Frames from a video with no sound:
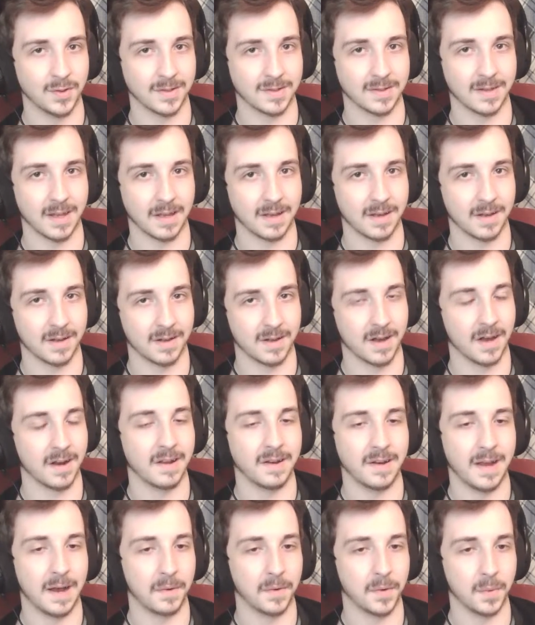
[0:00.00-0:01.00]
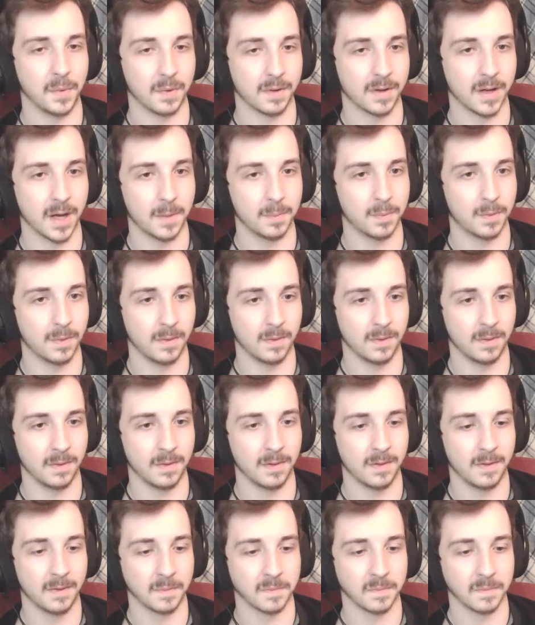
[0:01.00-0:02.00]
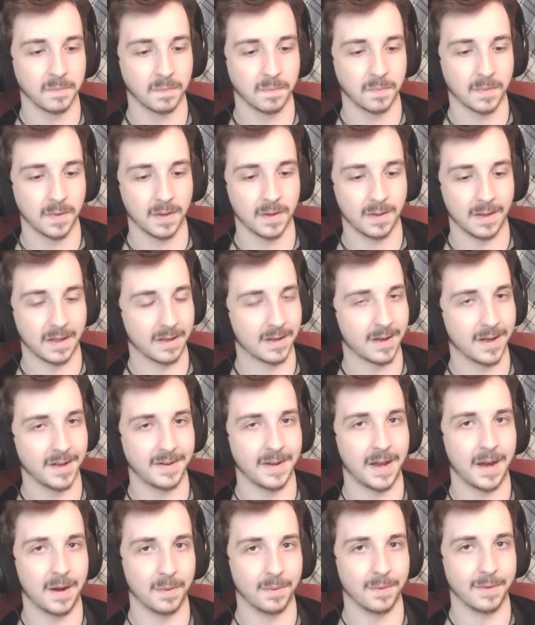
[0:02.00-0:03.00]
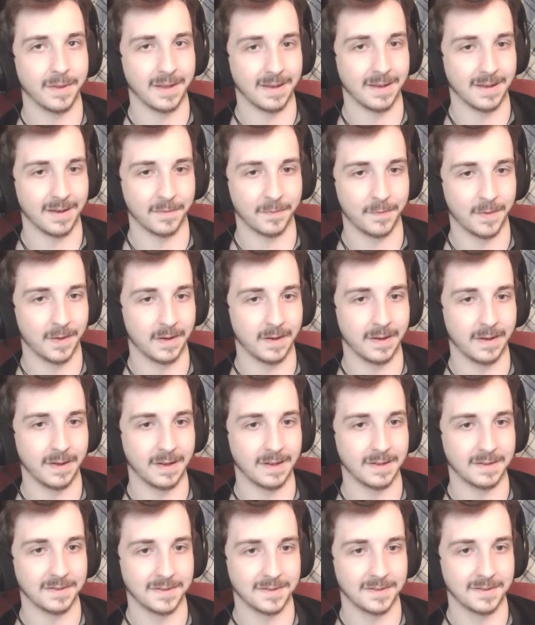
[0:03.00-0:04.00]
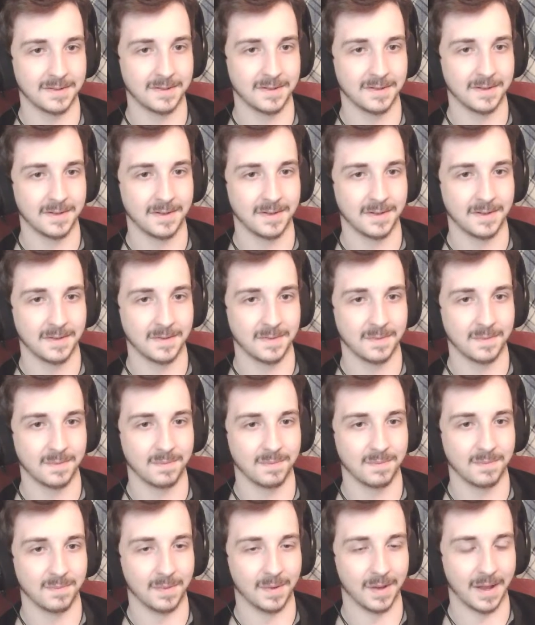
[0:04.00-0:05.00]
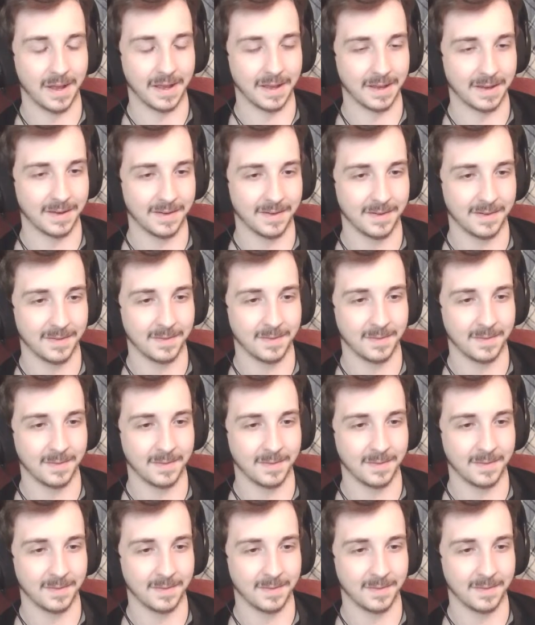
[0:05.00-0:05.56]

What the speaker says: like, cut it down to a couple, like, cut down the affinities, like,